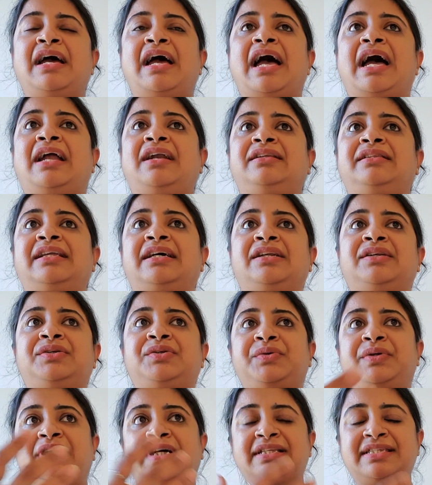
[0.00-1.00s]
and then
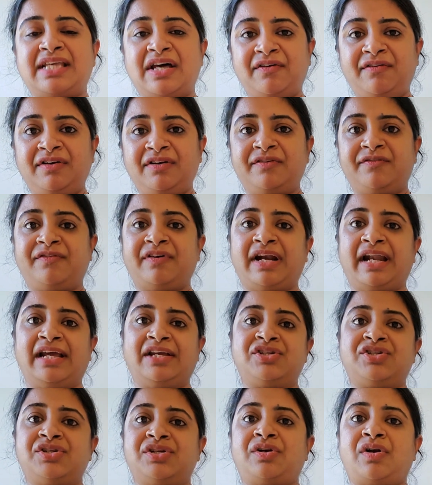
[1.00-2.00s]
doing a
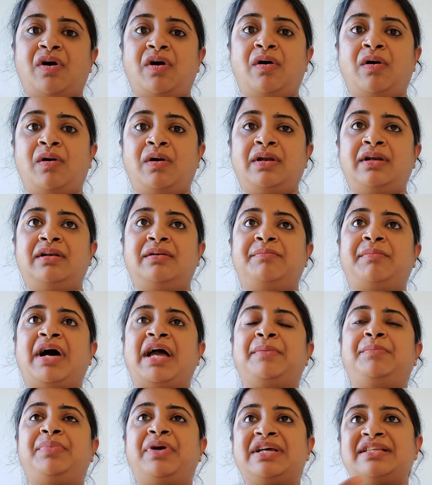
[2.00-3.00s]
self-reflection on my
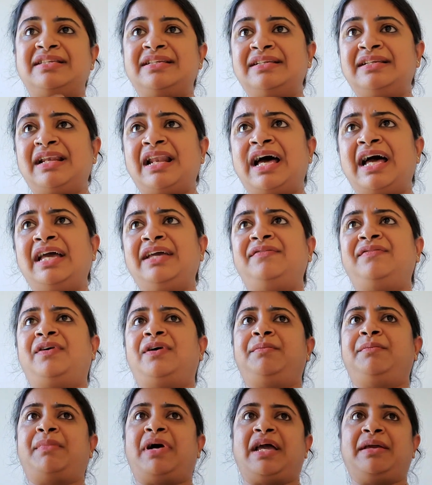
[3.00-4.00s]
present life,
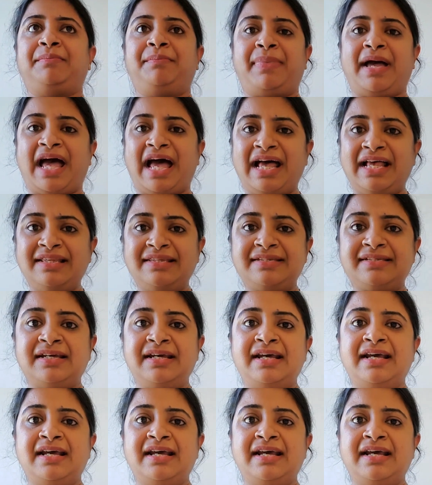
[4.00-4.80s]
on my past,